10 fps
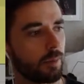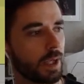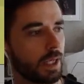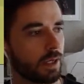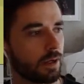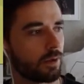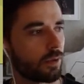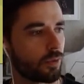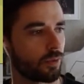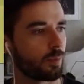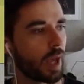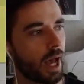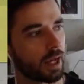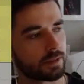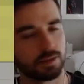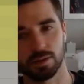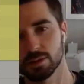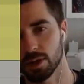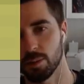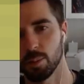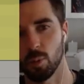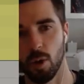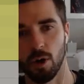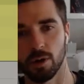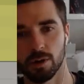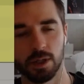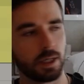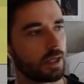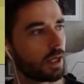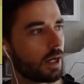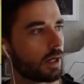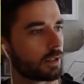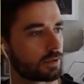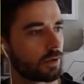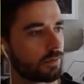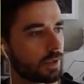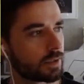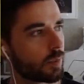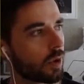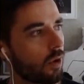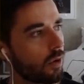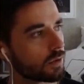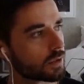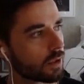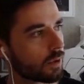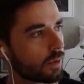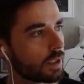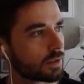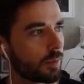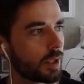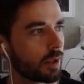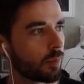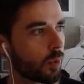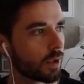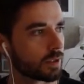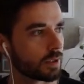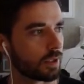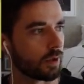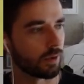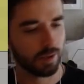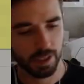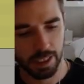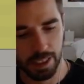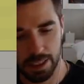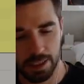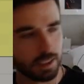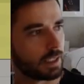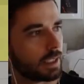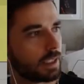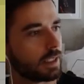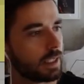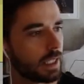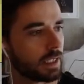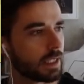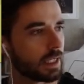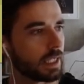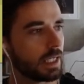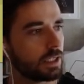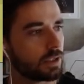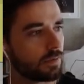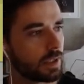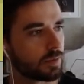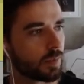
in past some wall surface. But also something important to note is that each of these